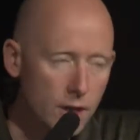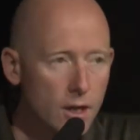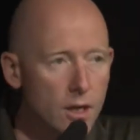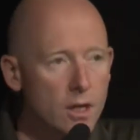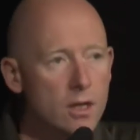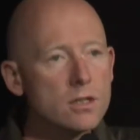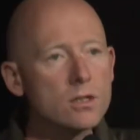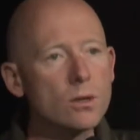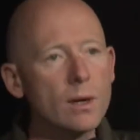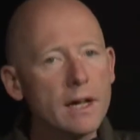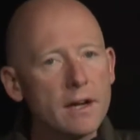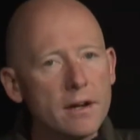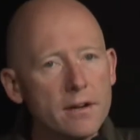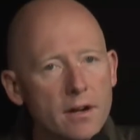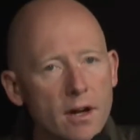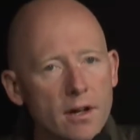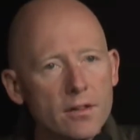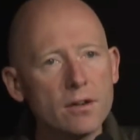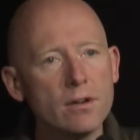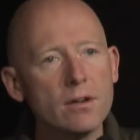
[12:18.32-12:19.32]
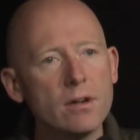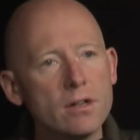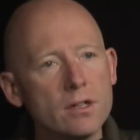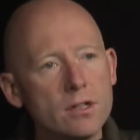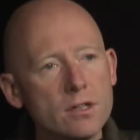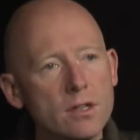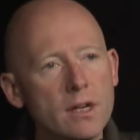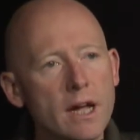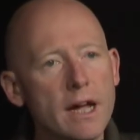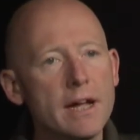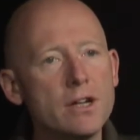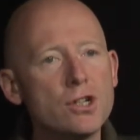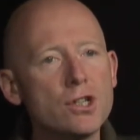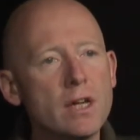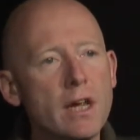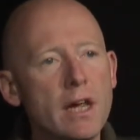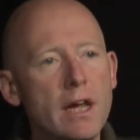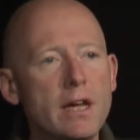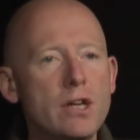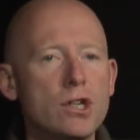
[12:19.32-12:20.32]
So I had another
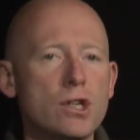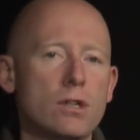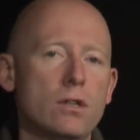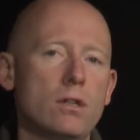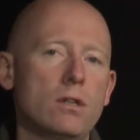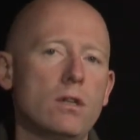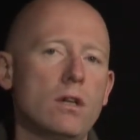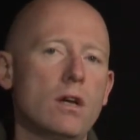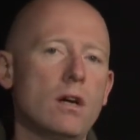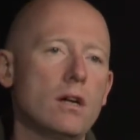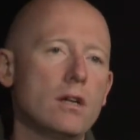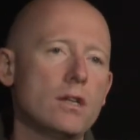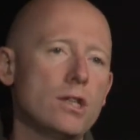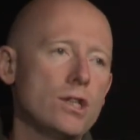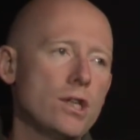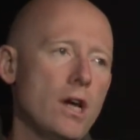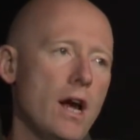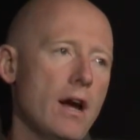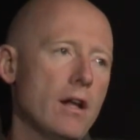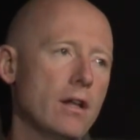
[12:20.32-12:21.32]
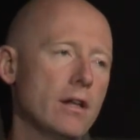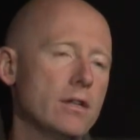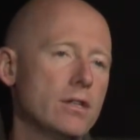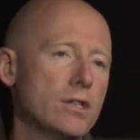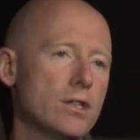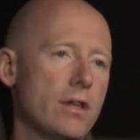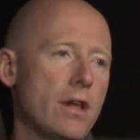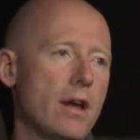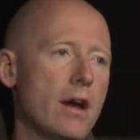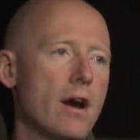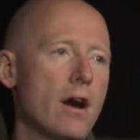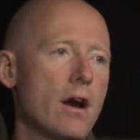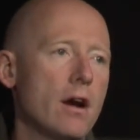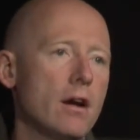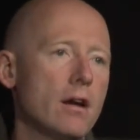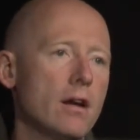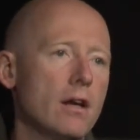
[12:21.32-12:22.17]
educational challenge there.